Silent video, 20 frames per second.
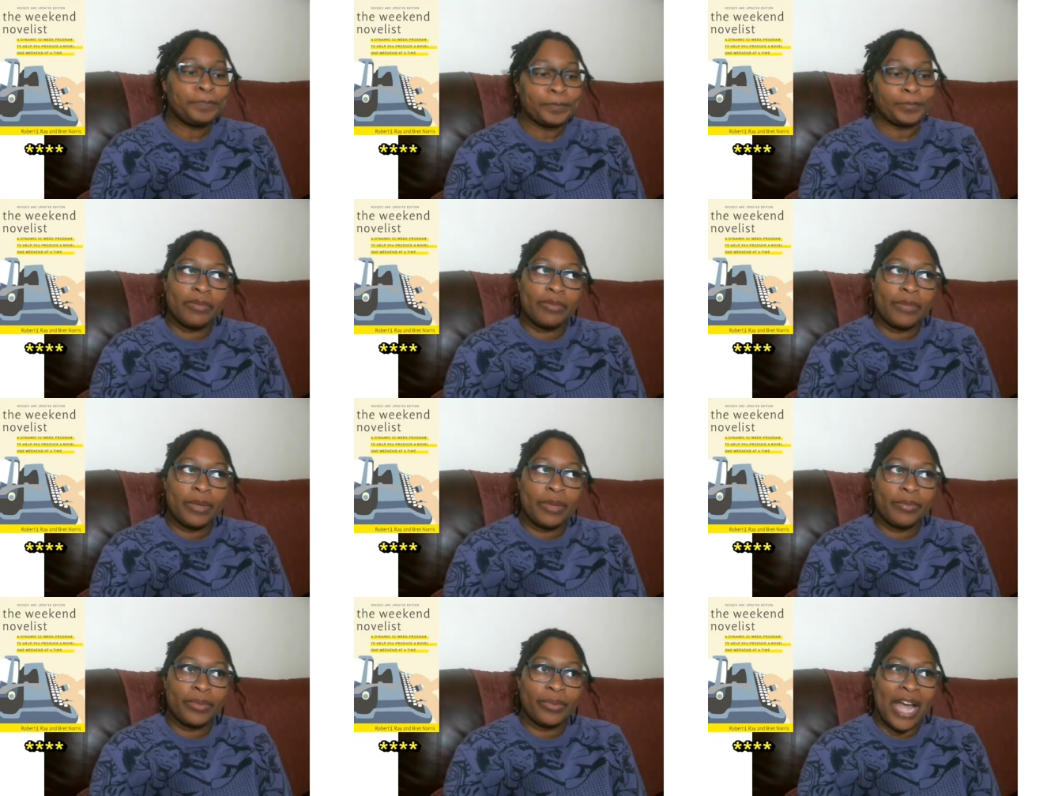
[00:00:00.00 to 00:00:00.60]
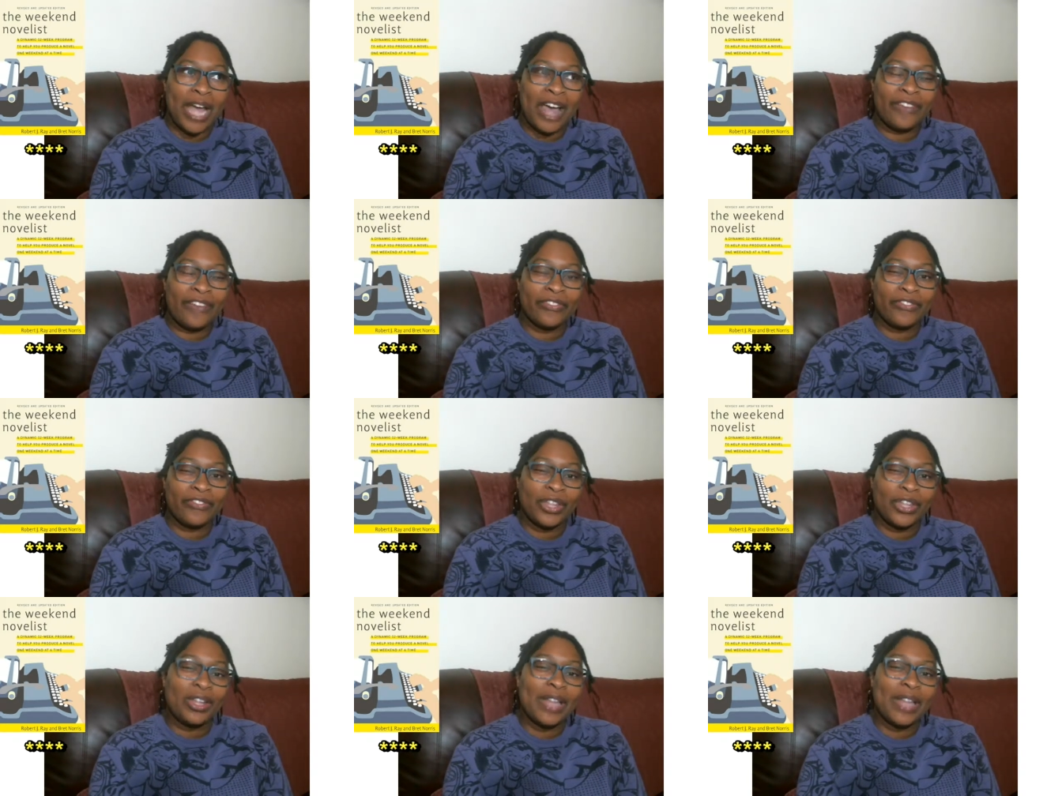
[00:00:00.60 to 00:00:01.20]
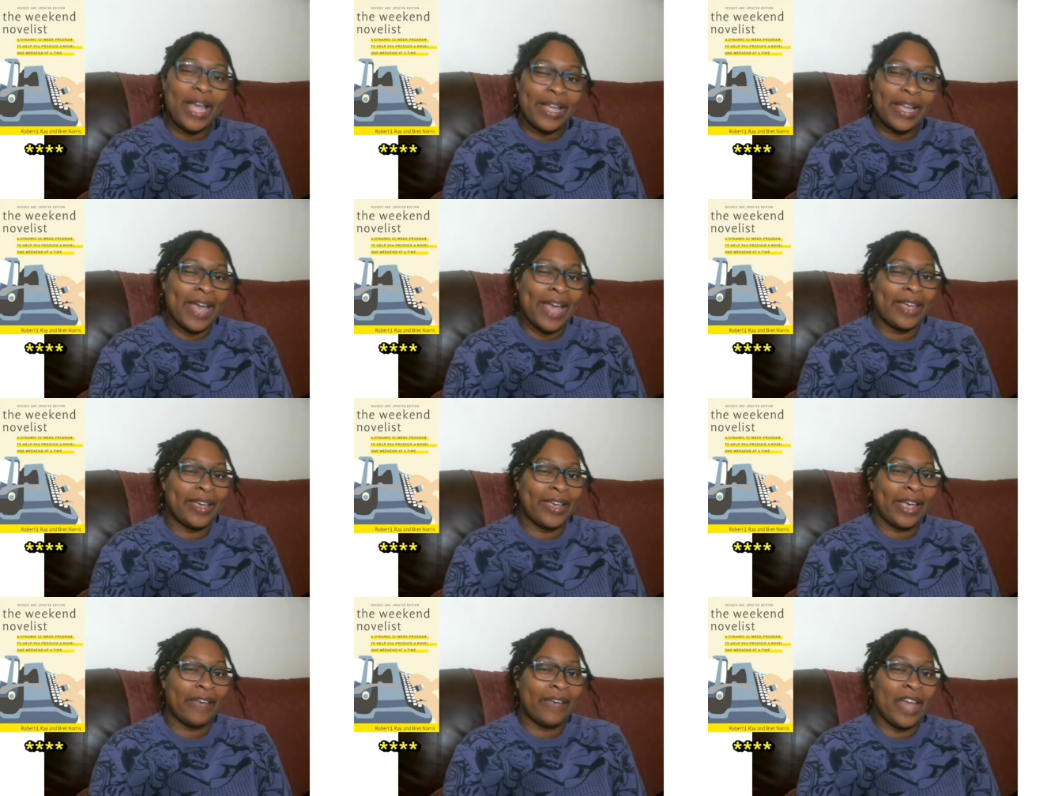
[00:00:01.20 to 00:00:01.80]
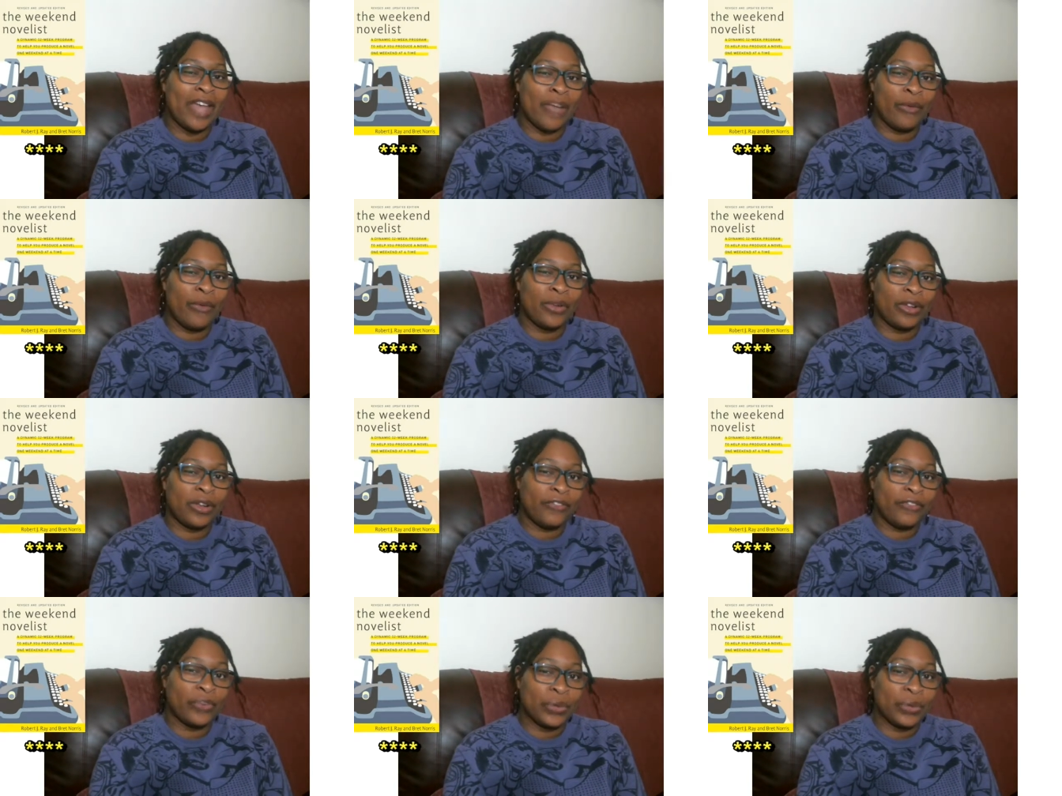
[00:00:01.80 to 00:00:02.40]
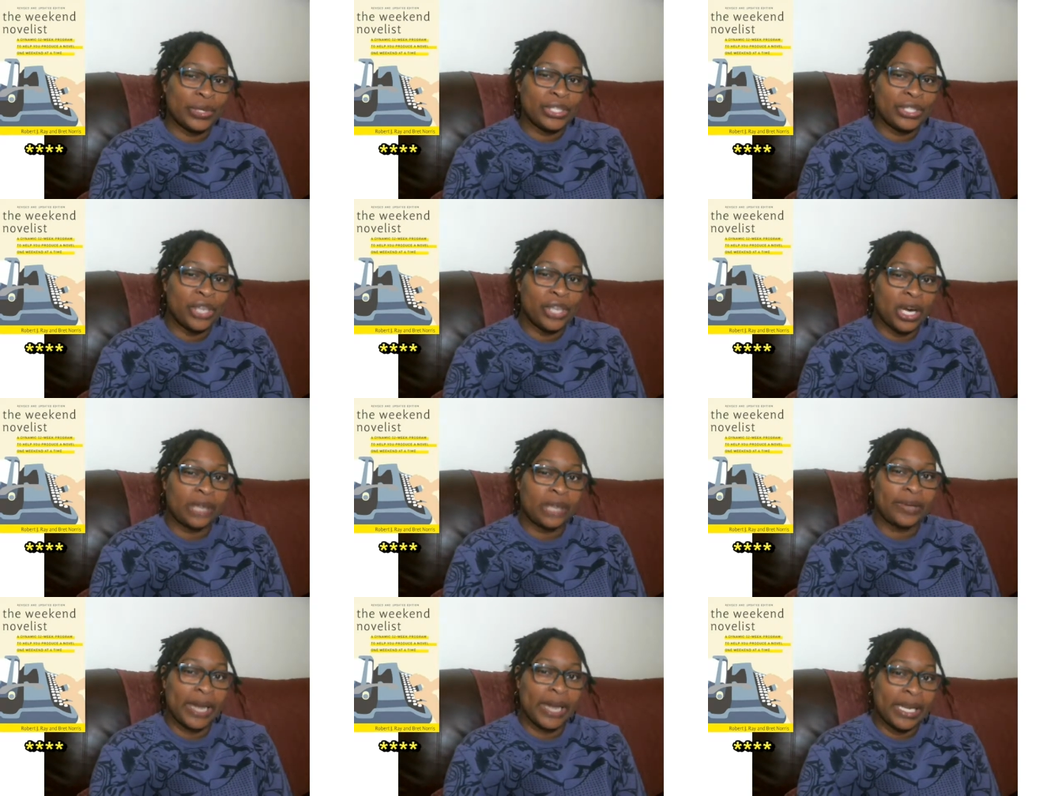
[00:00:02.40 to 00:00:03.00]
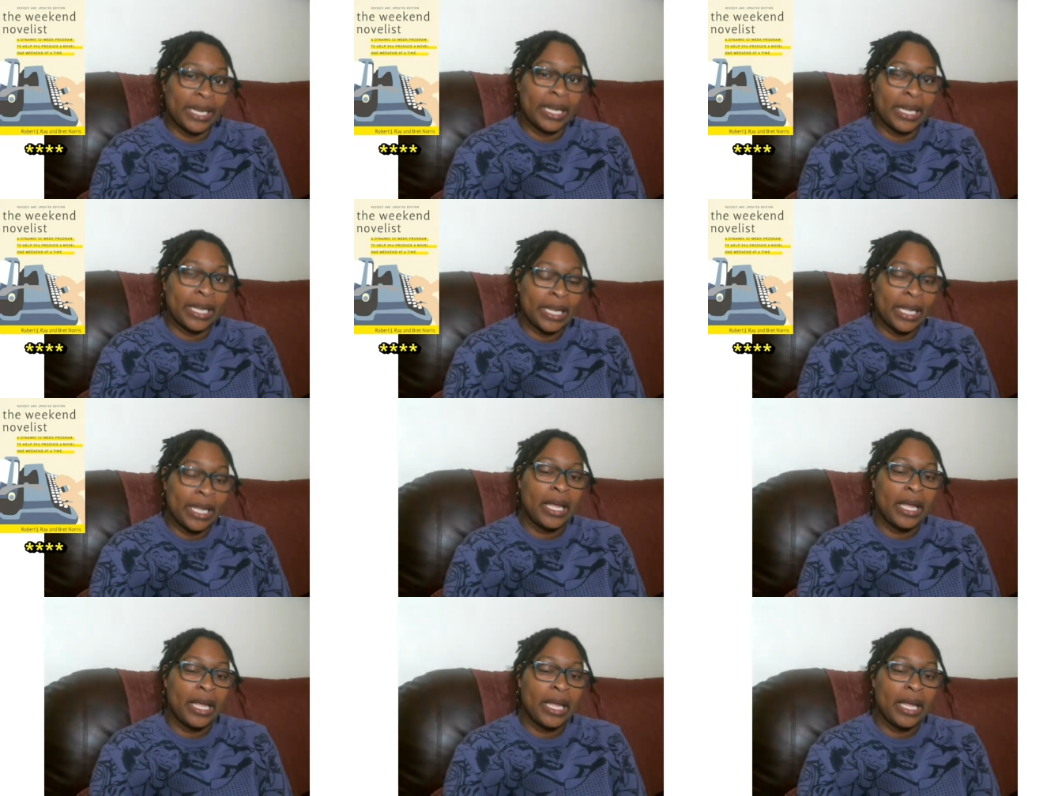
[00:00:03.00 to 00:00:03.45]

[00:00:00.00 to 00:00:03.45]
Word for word: Remember, I feel like I gave that one a four-star rating,